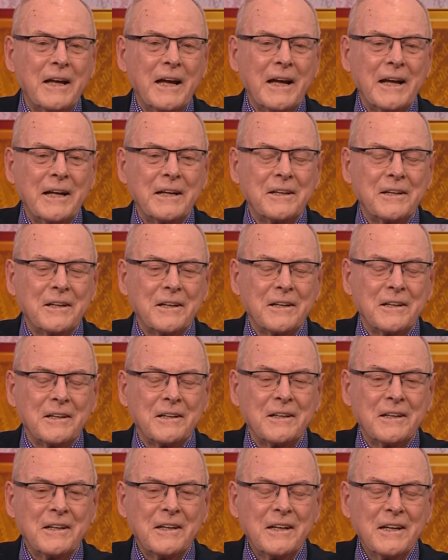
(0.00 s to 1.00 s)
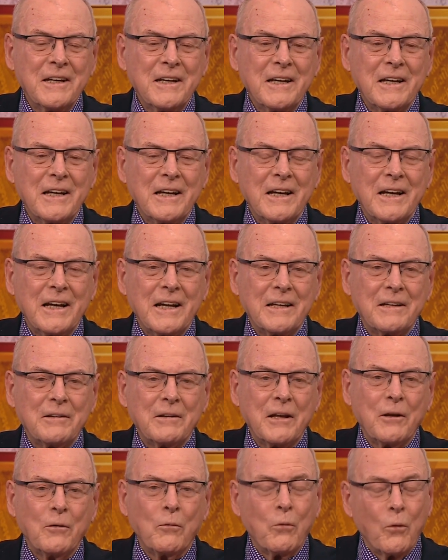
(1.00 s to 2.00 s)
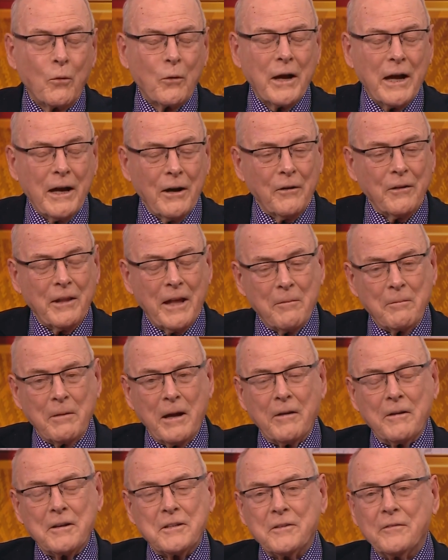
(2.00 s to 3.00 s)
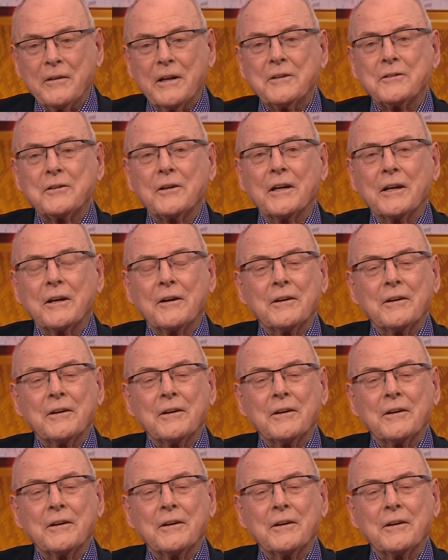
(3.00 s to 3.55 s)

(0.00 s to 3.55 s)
and he'll walk out on that marriage eventually.